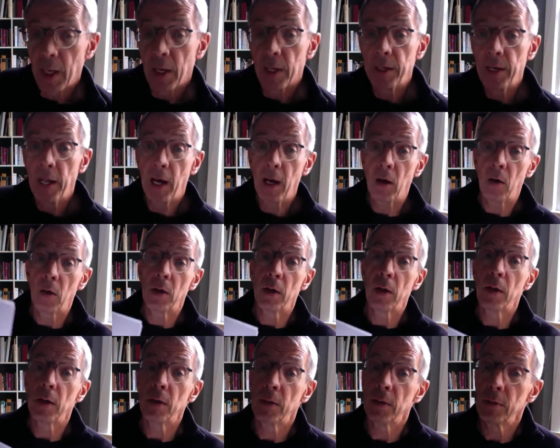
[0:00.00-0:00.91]
Now,
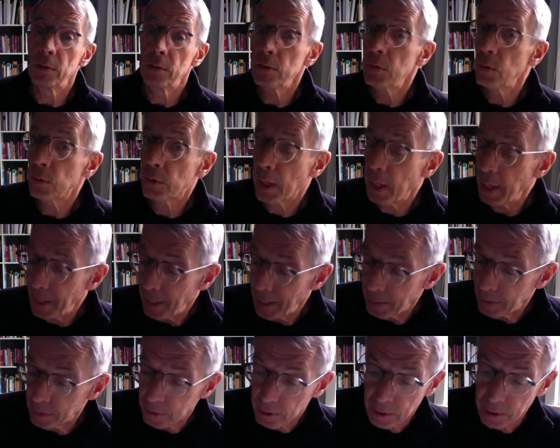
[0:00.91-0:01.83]
you
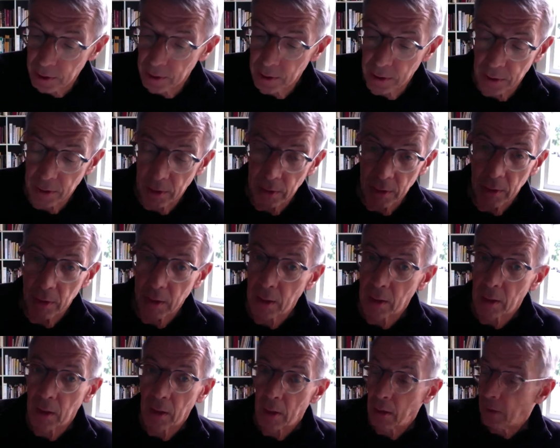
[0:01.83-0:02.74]
can't
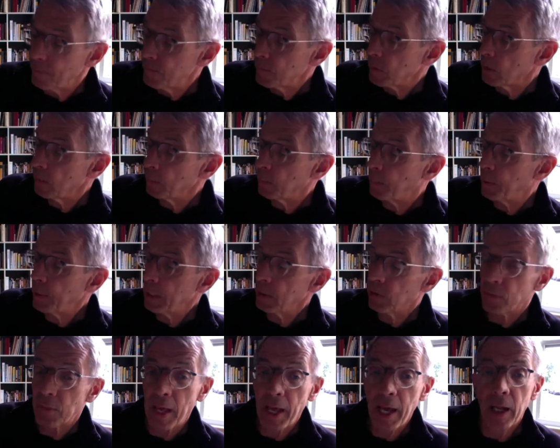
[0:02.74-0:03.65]

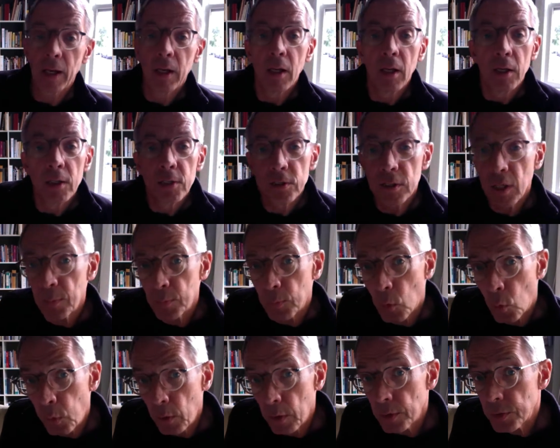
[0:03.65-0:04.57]
beat that. Some
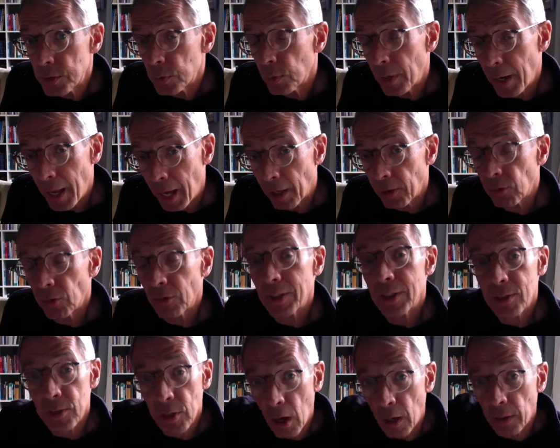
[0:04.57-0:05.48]
quilts were
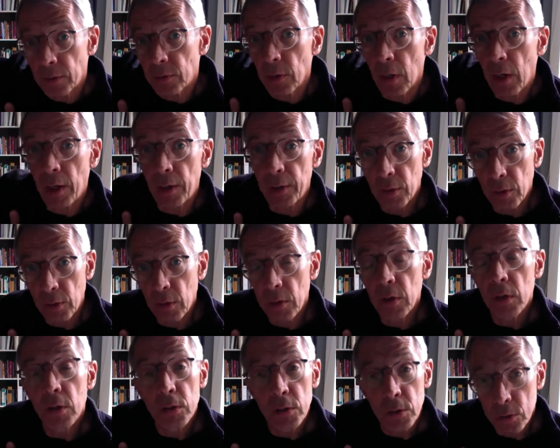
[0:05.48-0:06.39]
actually tucked
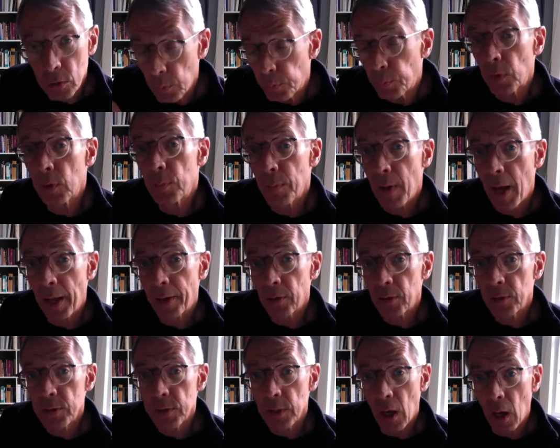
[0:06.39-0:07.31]
under
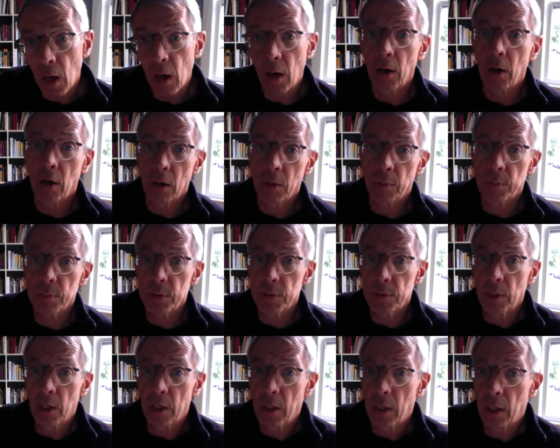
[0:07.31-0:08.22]
supermodels'
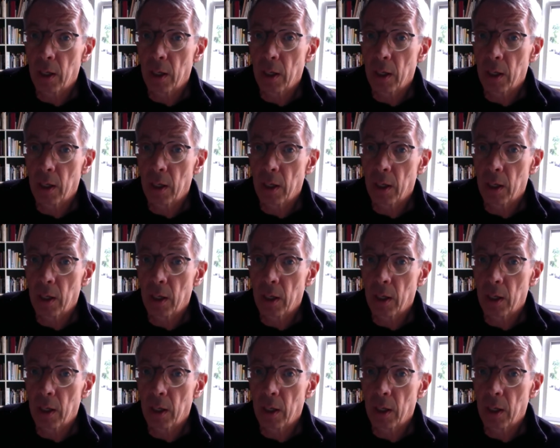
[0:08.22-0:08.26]
arms.